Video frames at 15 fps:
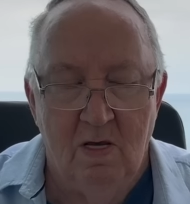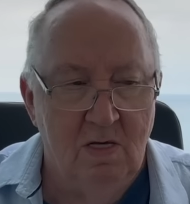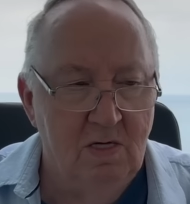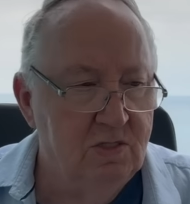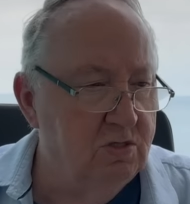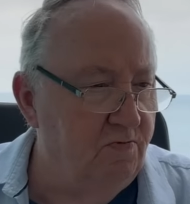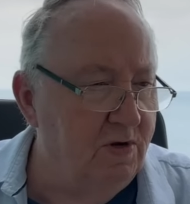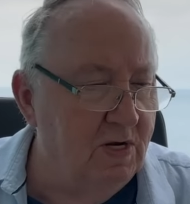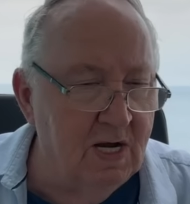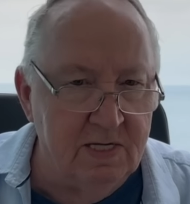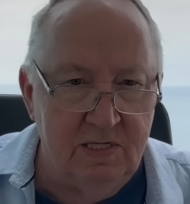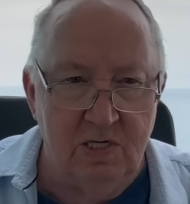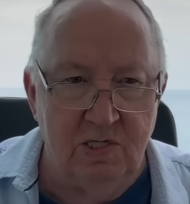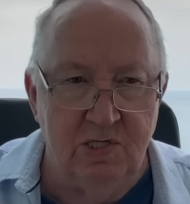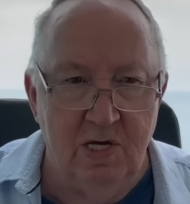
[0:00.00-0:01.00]
So if you like
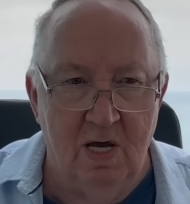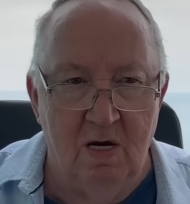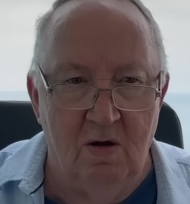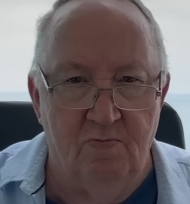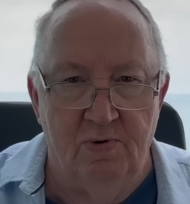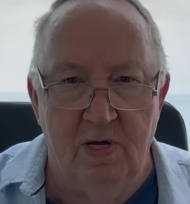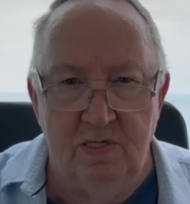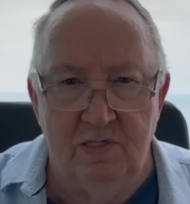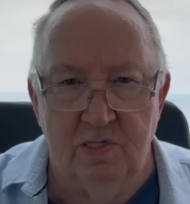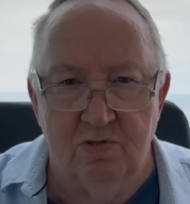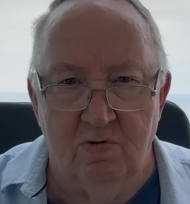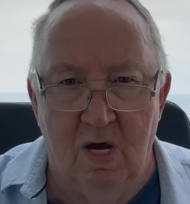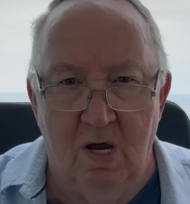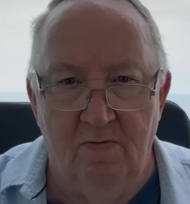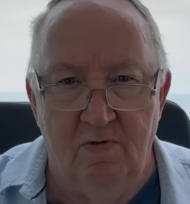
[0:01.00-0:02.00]
this channel, please
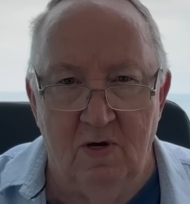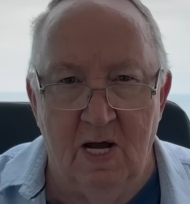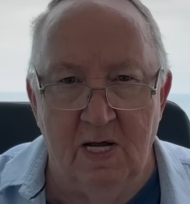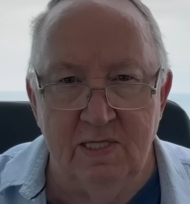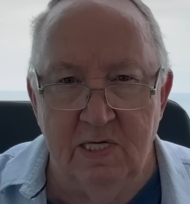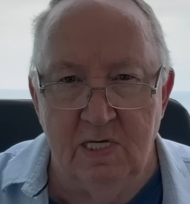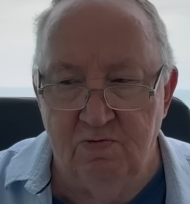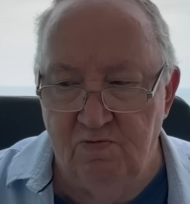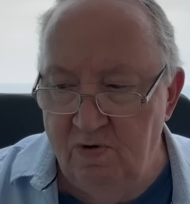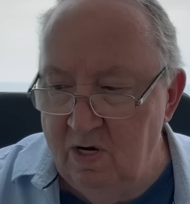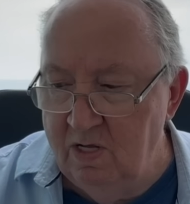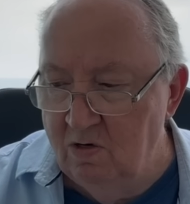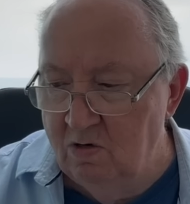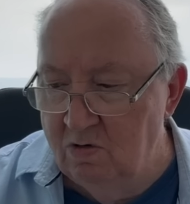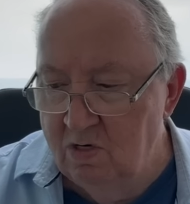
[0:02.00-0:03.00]
subscribe. If you like this
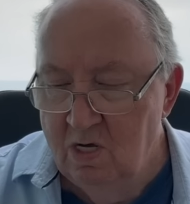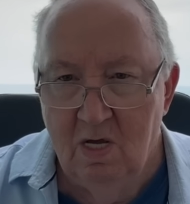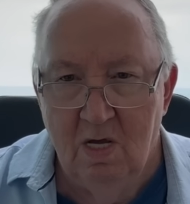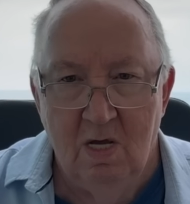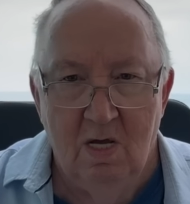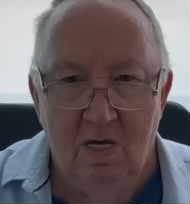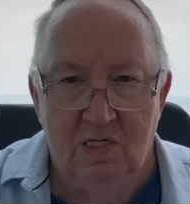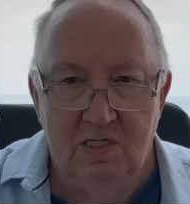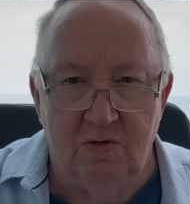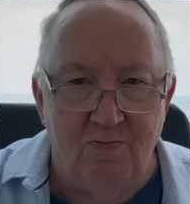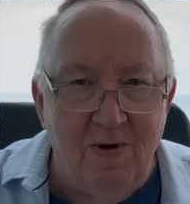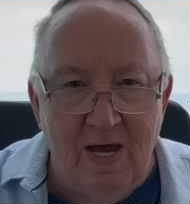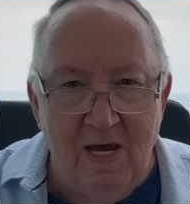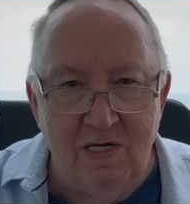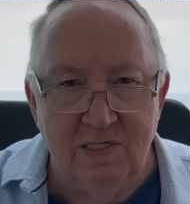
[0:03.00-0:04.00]
video,
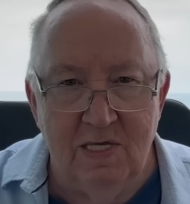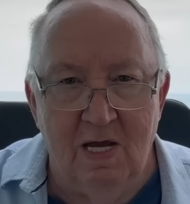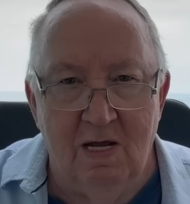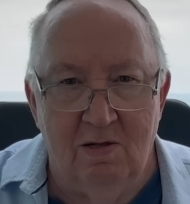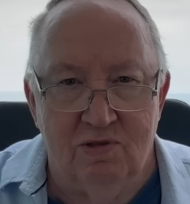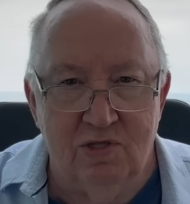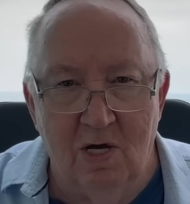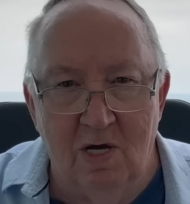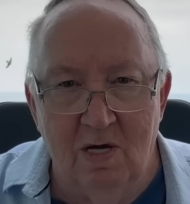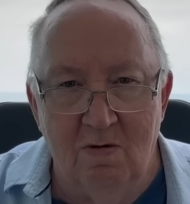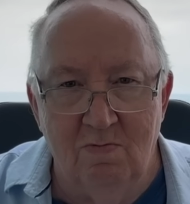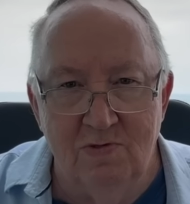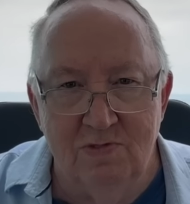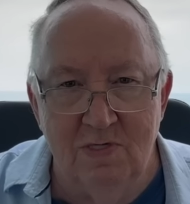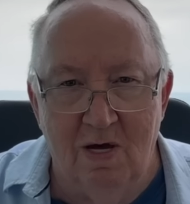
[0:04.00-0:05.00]
smash that
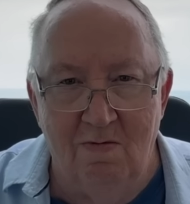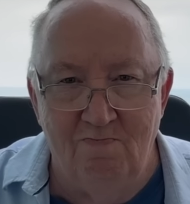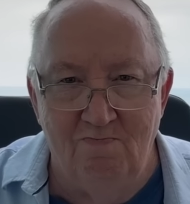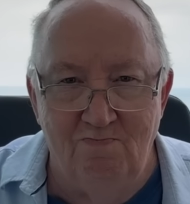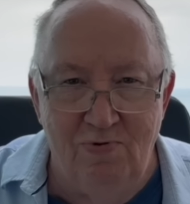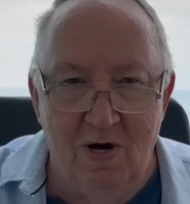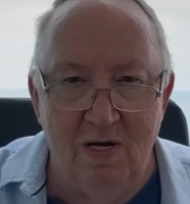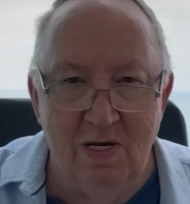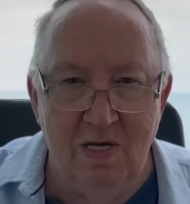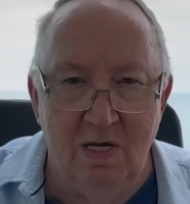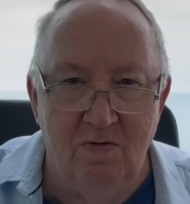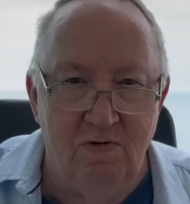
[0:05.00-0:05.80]
thumbs up button.